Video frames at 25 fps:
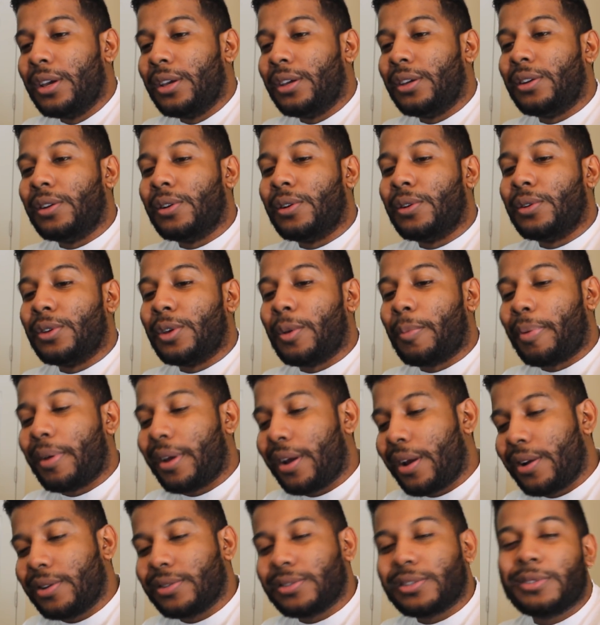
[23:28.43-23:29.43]
You know, your
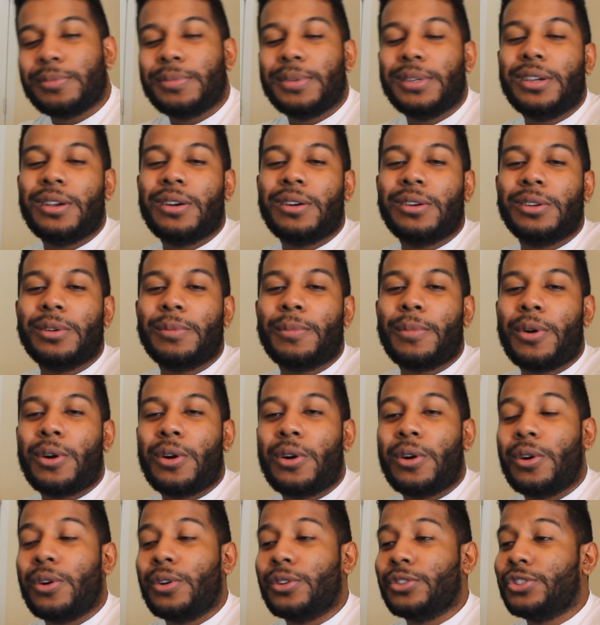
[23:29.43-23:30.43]
parents could be gone
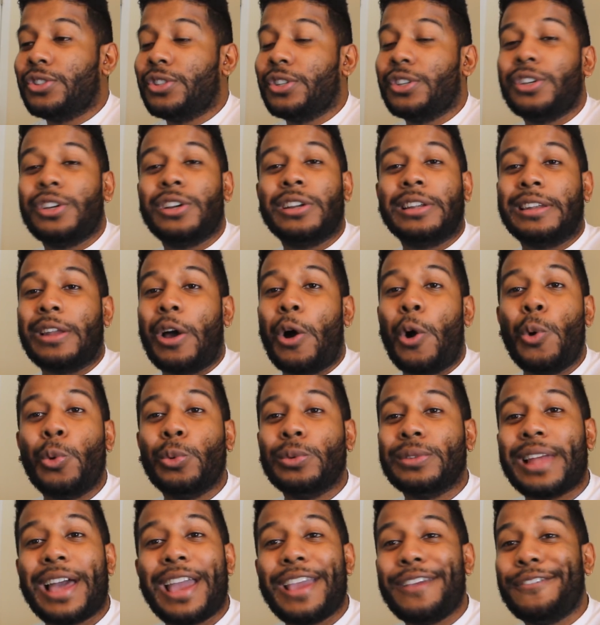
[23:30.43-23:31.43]
tomorrow. Shit, your
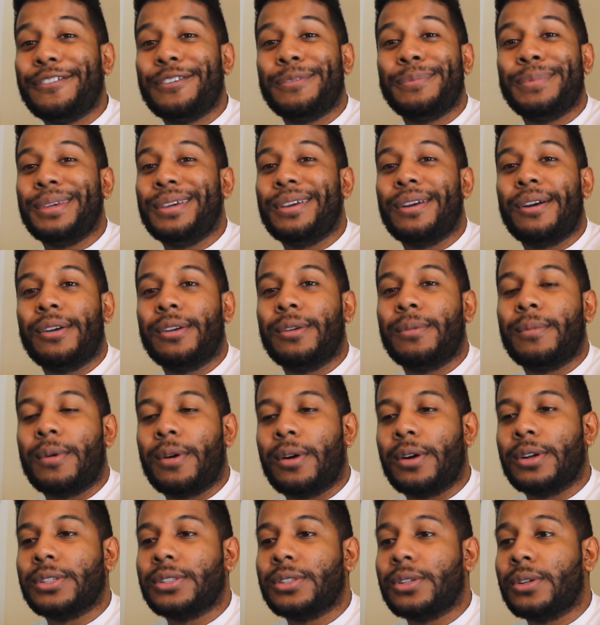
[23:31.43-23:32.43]
own life can be gone
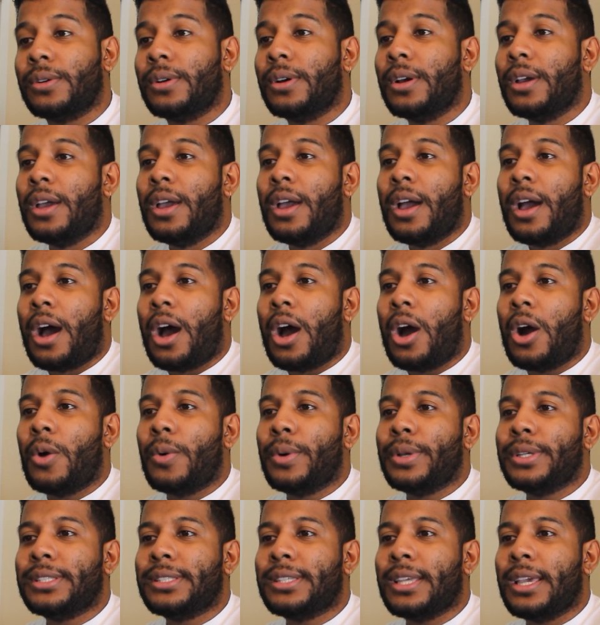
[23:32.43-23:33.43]
tomorrow. So I
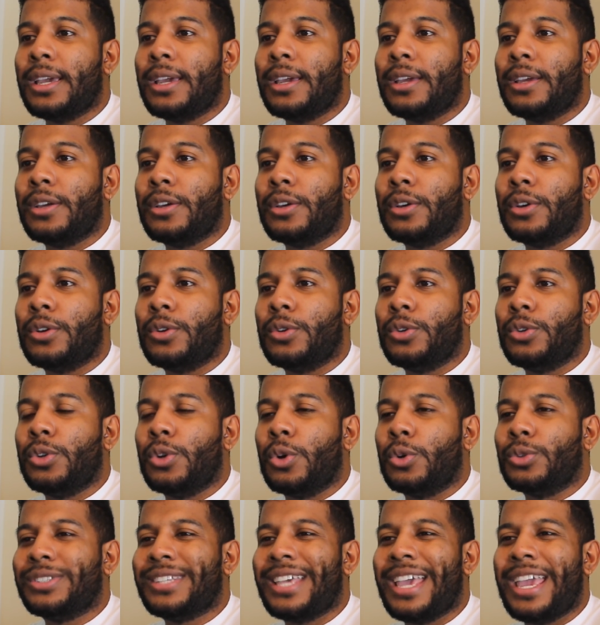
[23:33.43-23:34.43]
always say, you
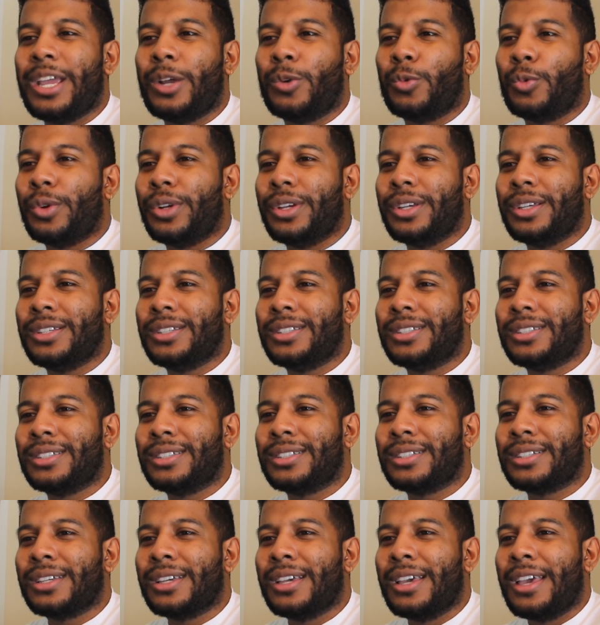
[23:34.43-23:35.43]
know, take
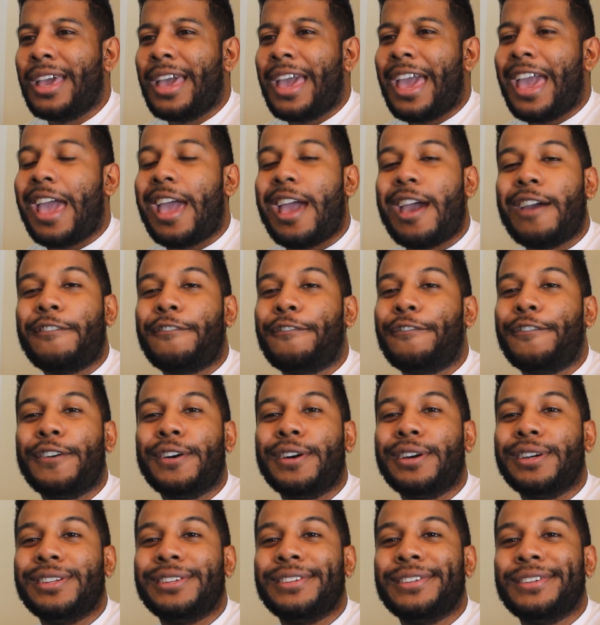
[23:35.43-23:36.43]
risks, have
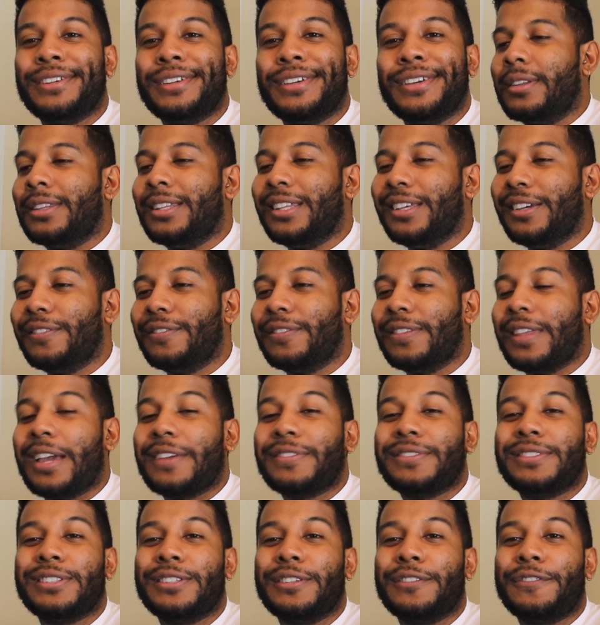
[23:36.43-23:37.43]
fun, live
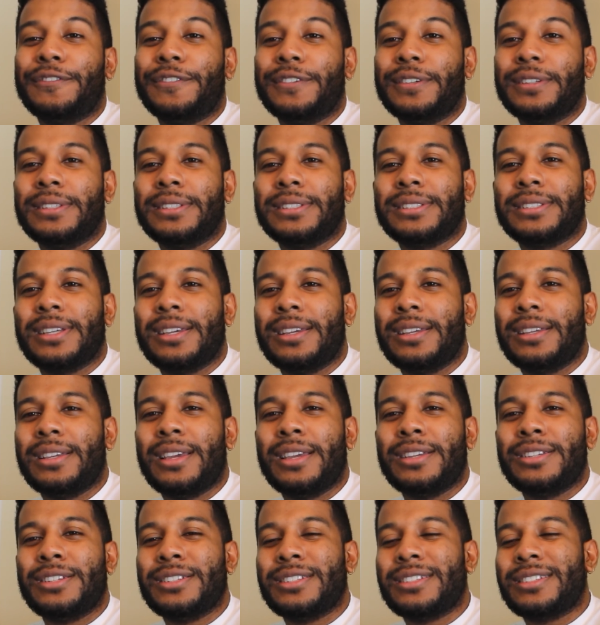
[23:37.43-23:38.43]
life to the fullest,
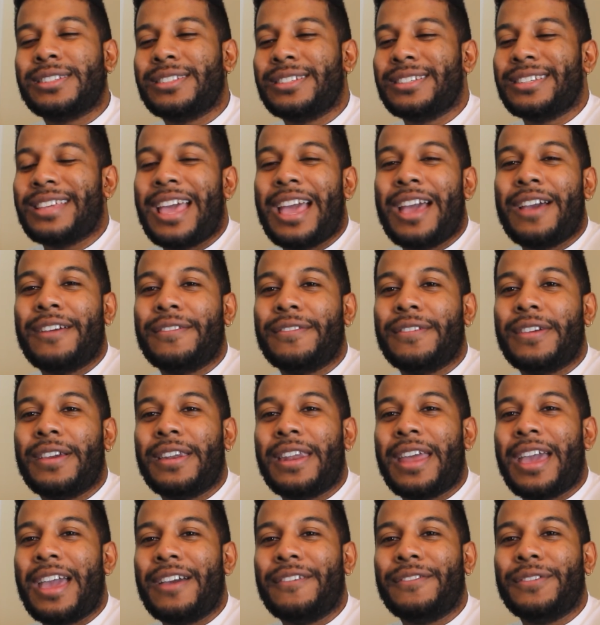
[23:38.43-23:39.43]
and just
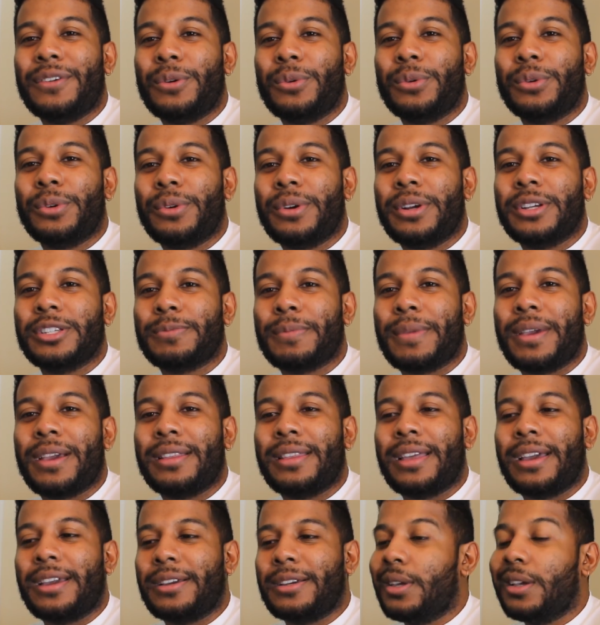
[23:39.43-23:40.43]
have no regrets, man.
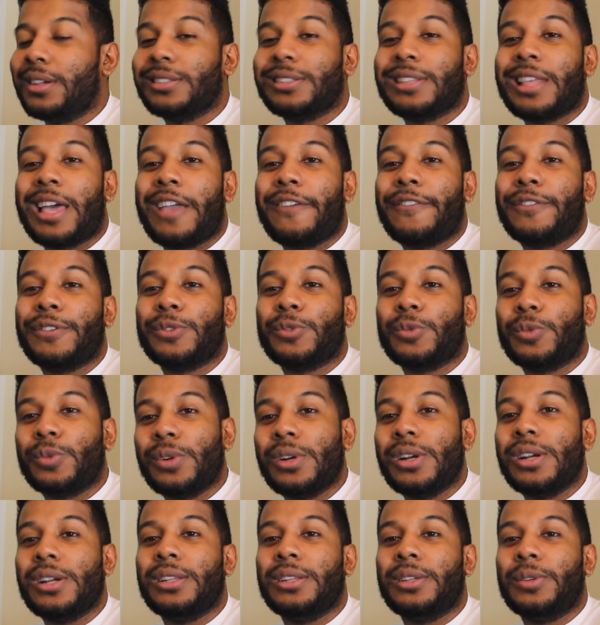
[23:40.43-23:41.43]
Like, because life is
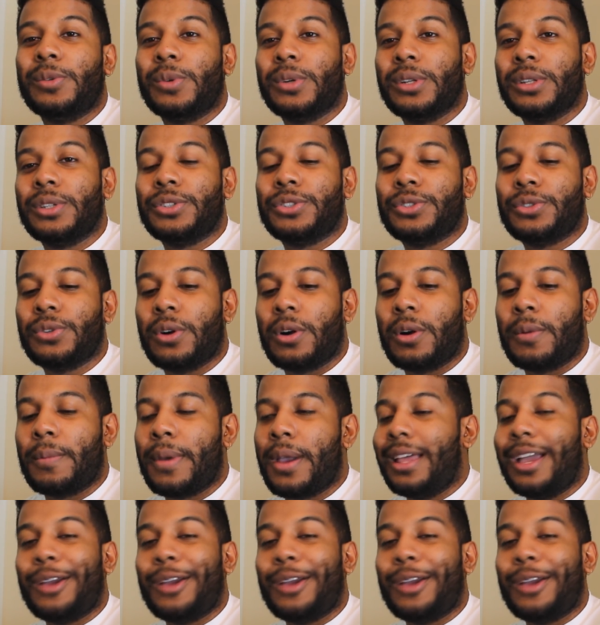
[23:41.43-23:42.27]
really, really short, man.